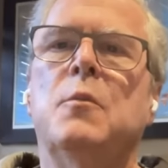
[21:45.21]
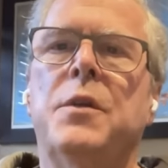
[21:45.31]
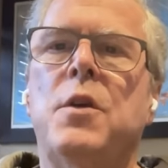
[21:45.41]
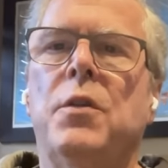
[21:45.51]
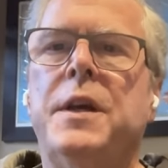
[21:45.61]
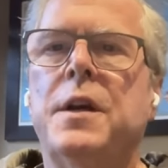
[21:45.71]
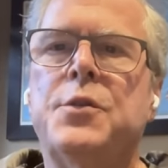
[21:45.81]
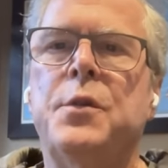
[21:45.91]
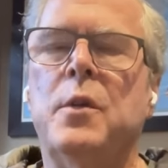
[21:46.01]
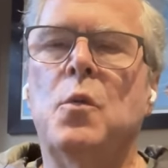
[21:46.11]
We're the only
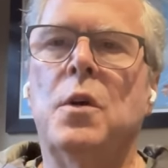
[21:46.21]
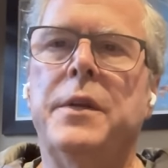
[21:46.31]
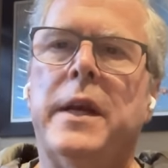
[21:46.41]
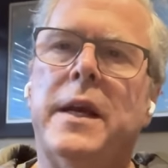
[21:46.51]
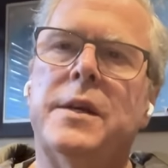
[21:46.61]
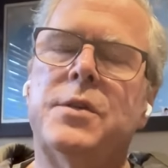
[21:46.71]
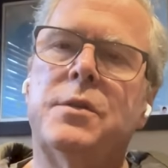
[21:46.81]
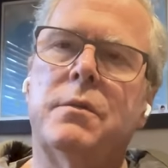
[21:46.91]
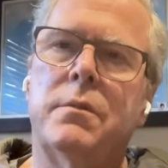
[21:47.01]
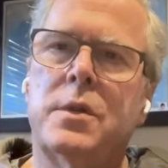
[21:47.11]
country in the world that
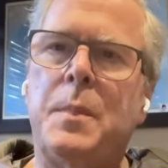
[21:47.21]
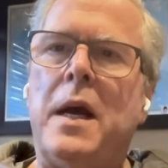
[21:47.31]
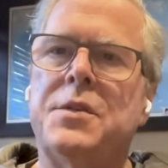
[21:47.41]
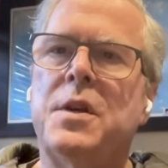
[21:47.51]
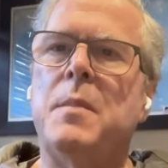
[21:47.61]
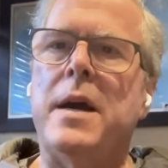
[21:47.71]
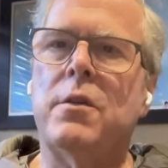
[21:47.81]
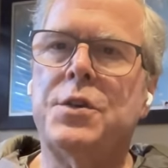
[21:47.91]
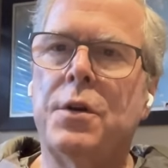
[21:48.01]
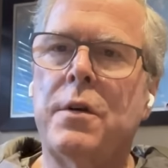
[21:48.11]
has spouse and
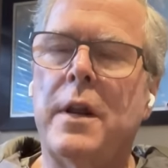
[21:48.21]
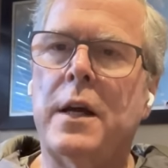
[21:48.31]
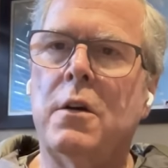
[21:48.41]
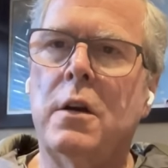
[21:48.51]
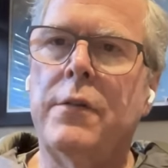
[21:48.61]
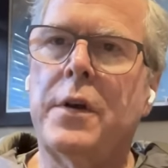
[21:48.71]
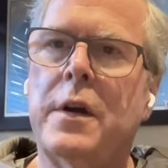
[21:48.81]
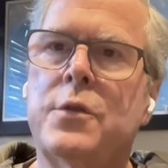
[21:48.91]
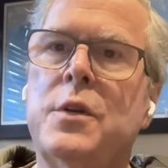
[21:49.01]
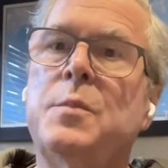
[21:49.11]
minor children, like all other
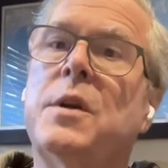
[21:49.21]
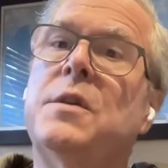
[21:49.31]
countries,